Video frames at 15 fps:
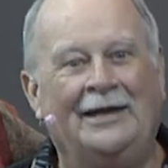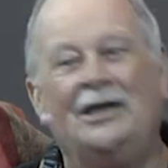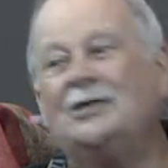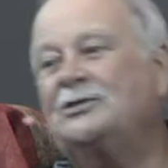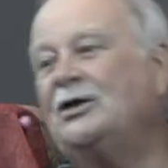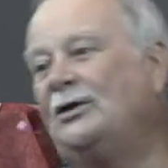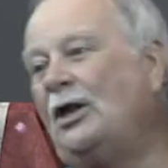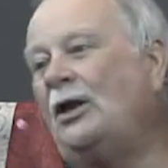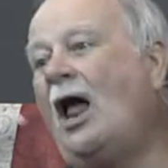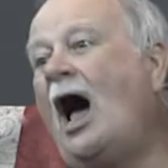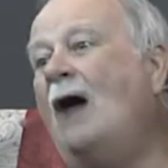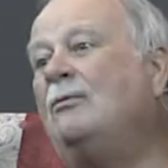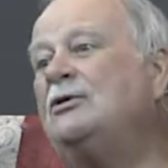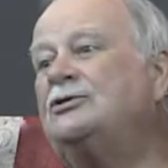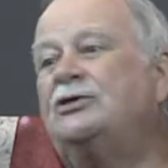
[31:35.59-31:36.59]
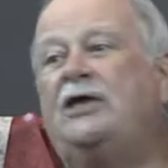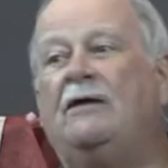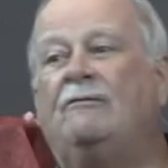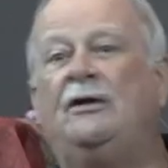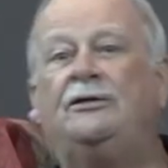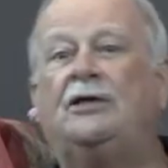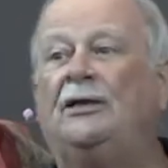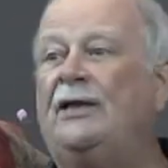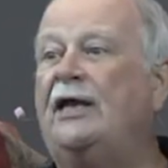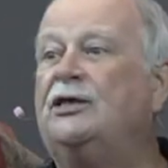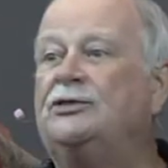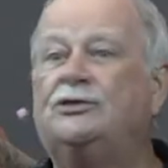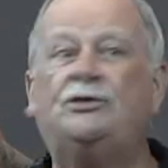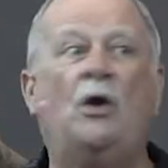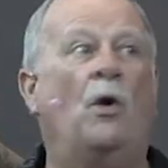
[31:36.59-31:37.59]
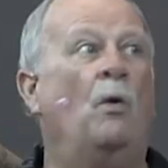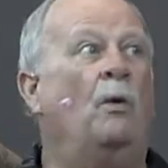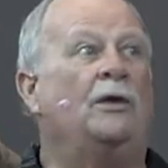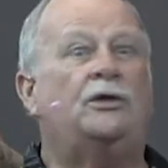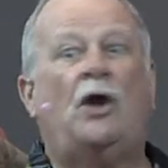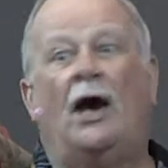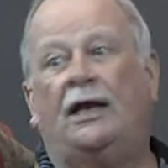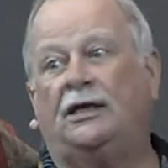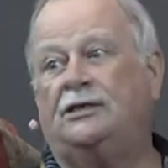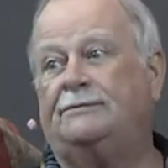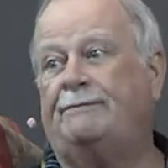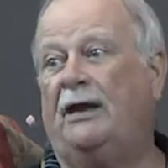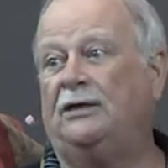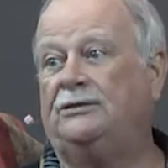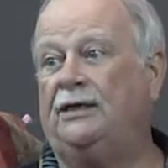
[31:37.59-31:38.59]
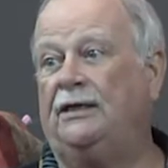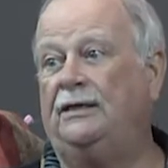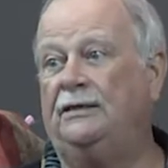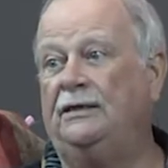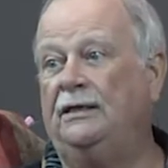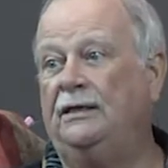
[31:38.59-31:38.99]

So the law was given to let us know what God expected,